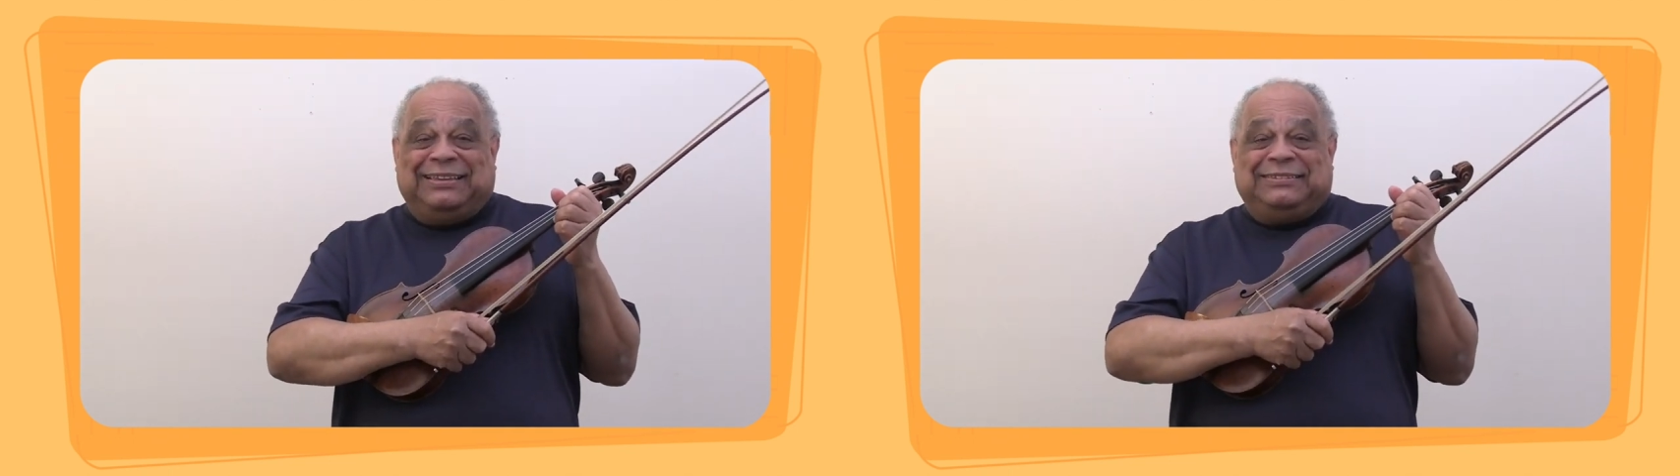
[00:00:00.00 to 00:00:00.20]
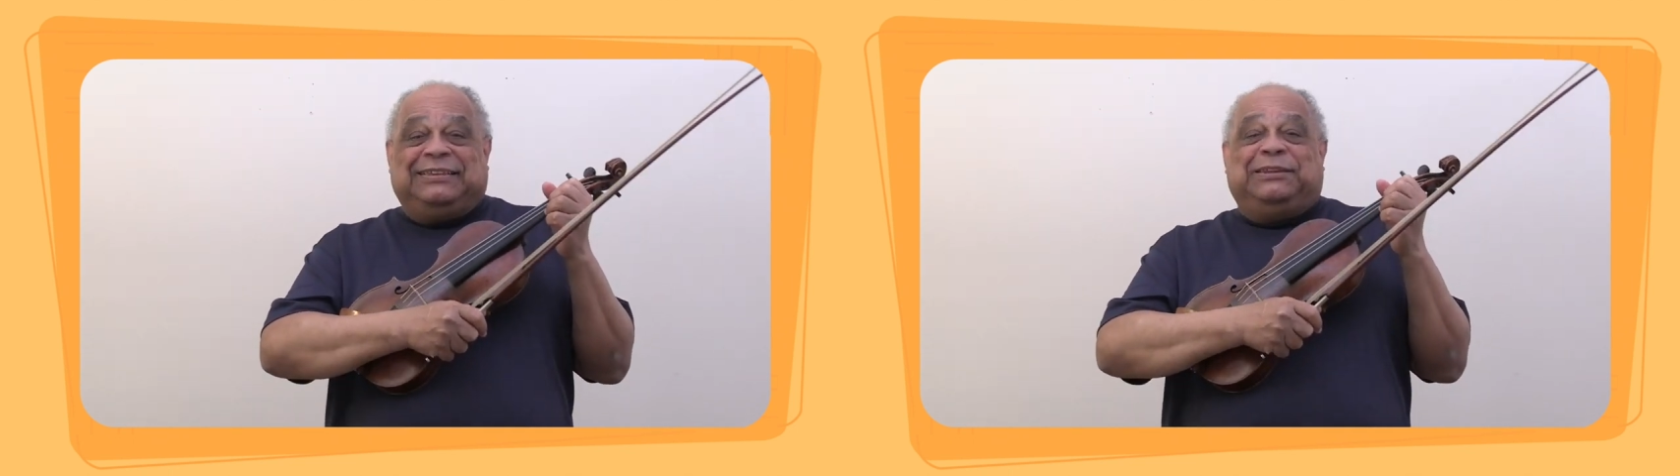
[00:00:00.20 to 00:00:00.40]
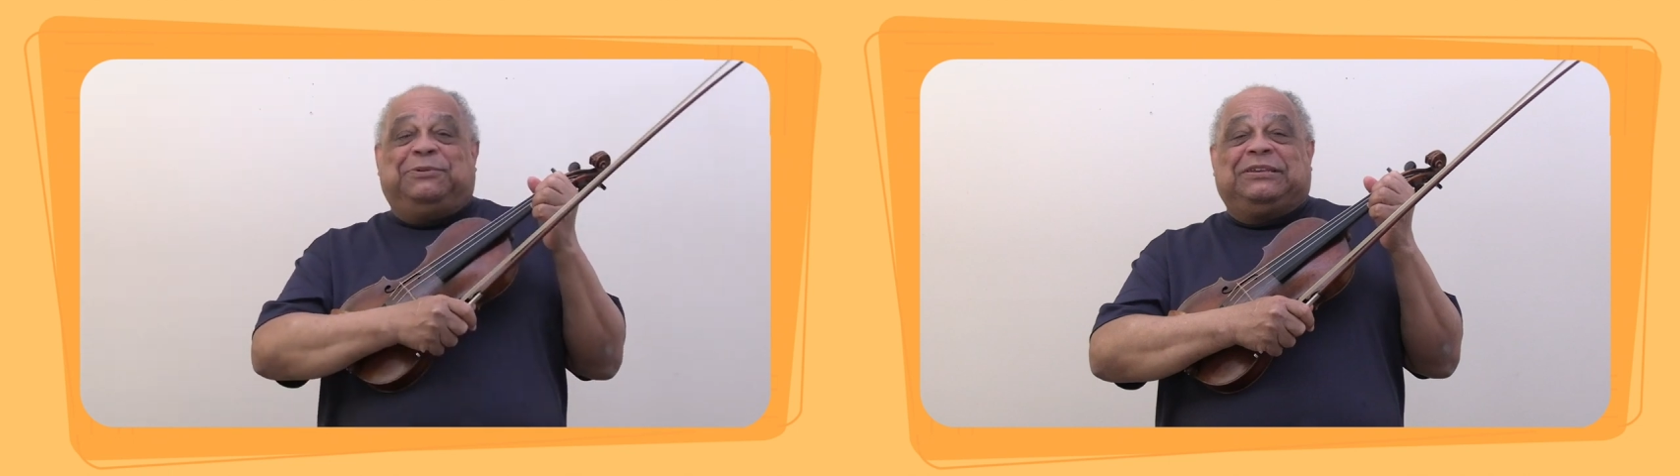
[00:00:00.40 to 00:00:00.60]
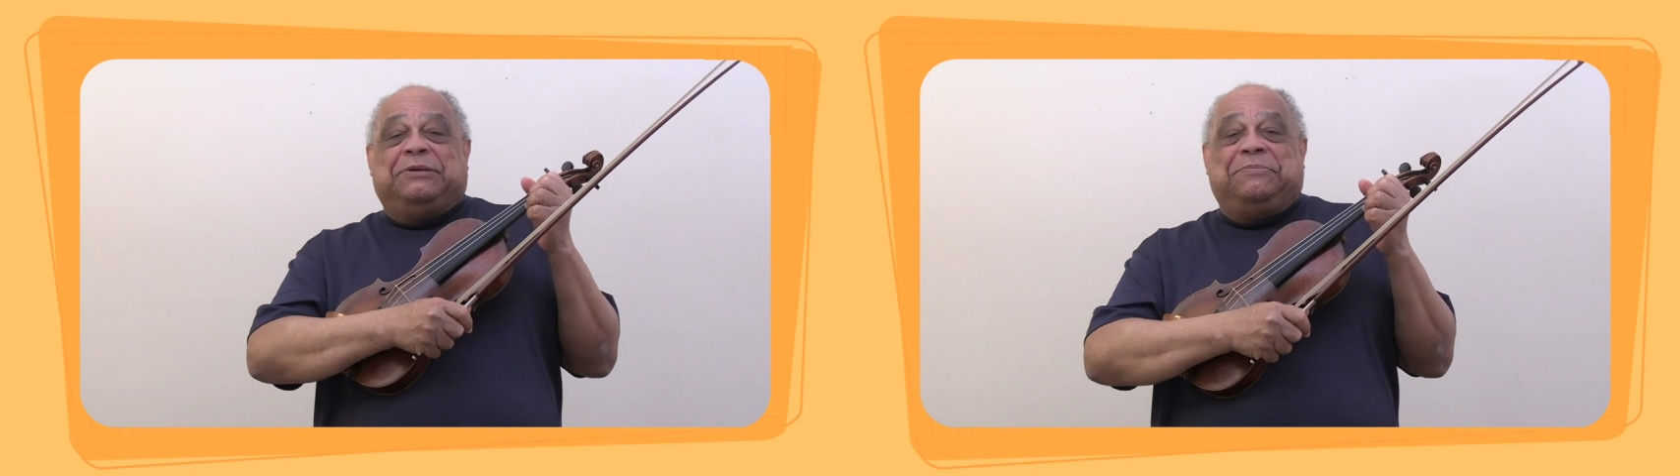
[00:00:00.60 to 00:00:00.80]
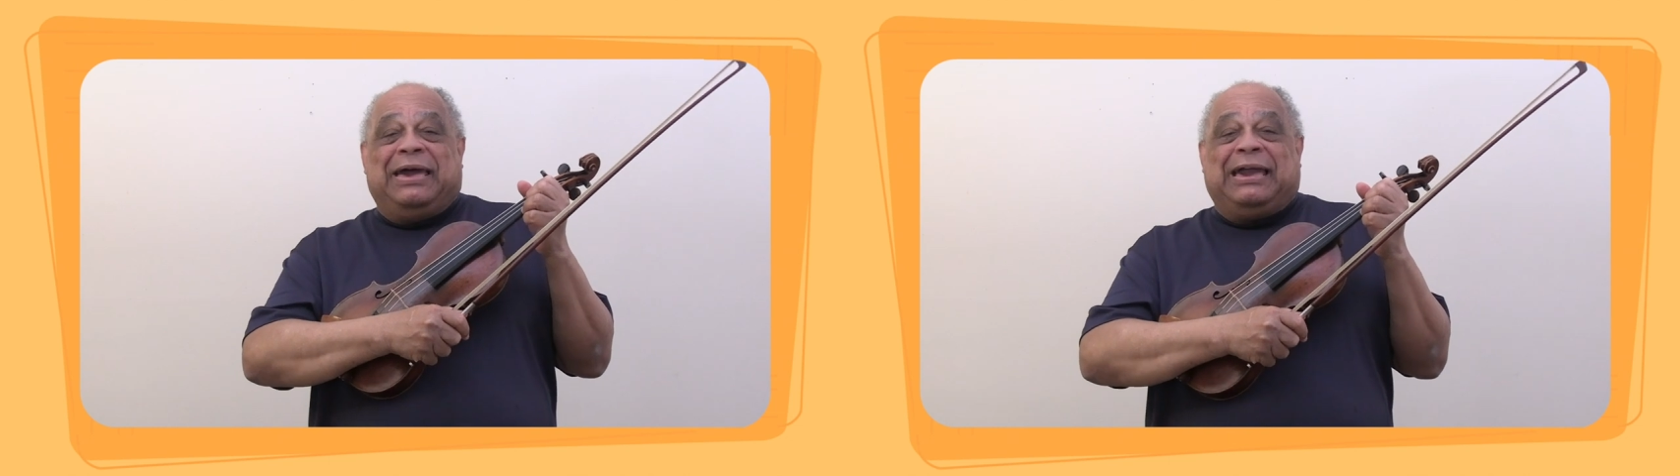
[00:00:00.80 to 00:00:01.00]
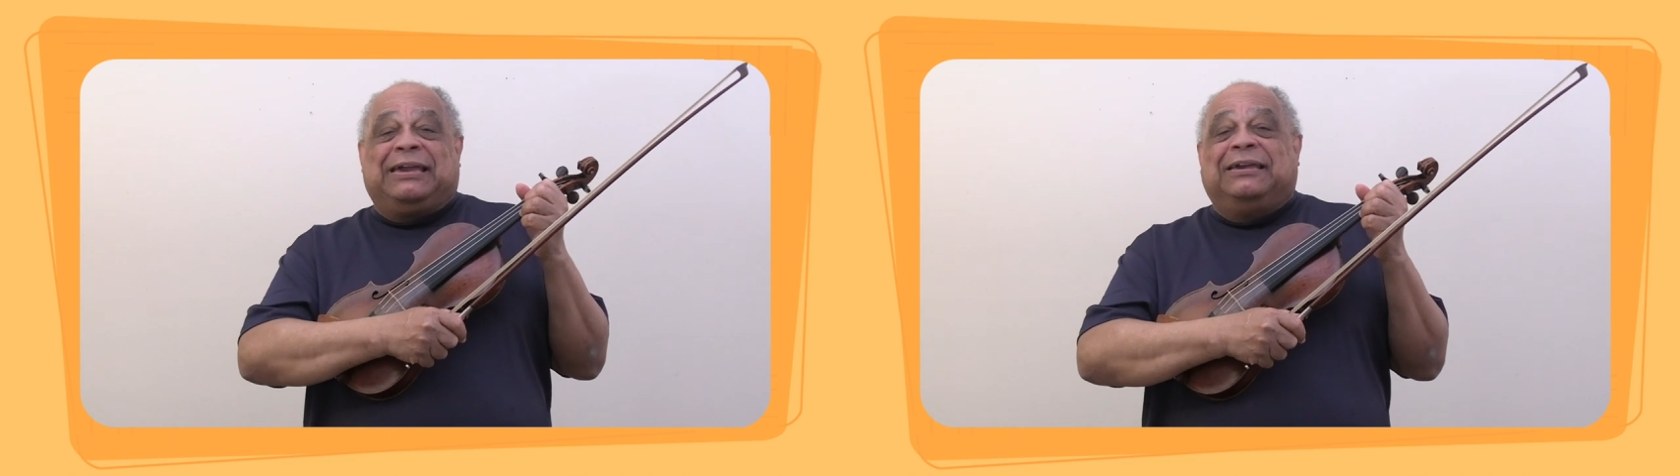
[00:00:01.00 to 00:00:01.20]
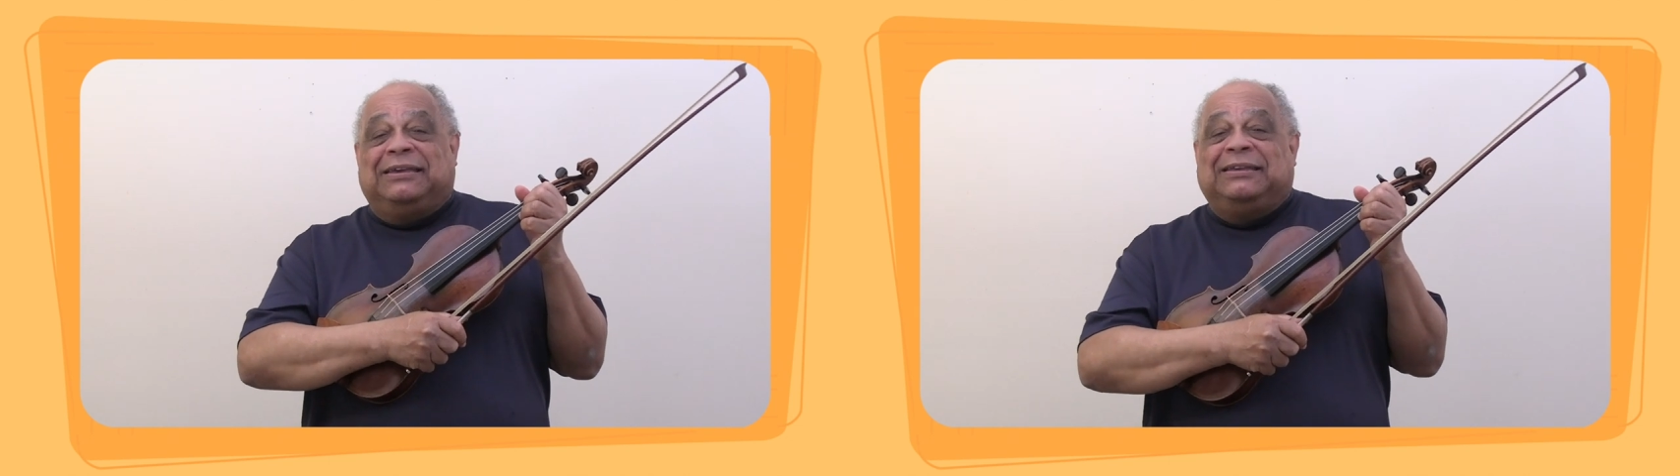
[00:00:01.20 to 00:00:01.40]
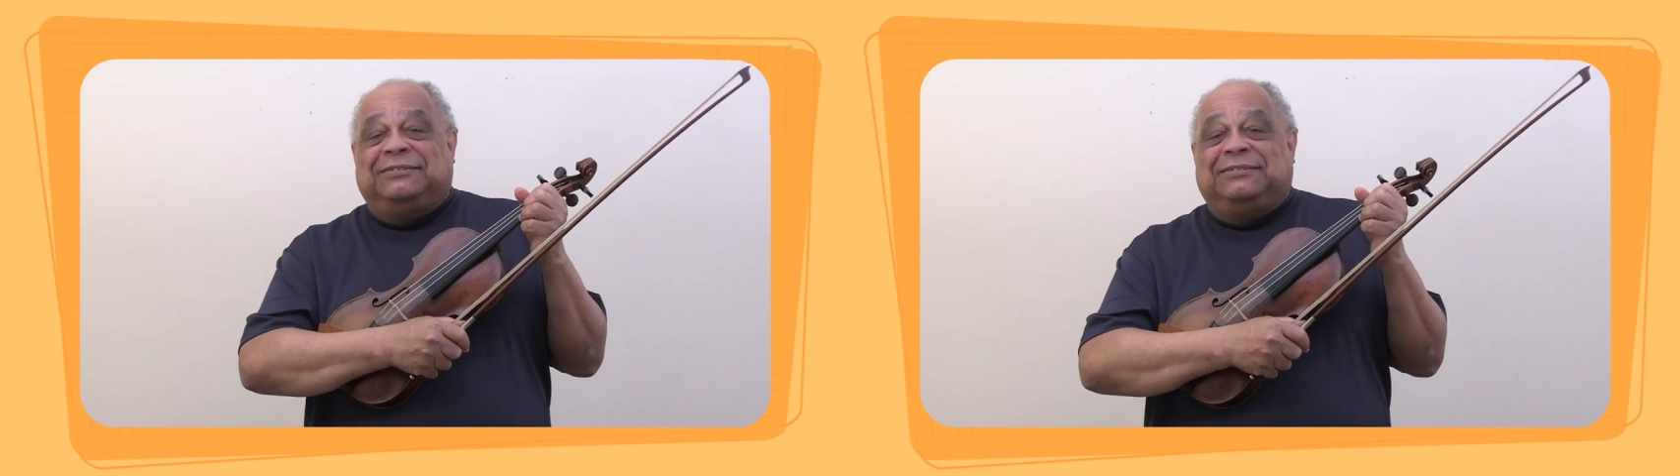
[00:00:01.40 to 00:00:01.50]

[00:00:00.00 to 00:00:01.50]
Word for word: He said he would get back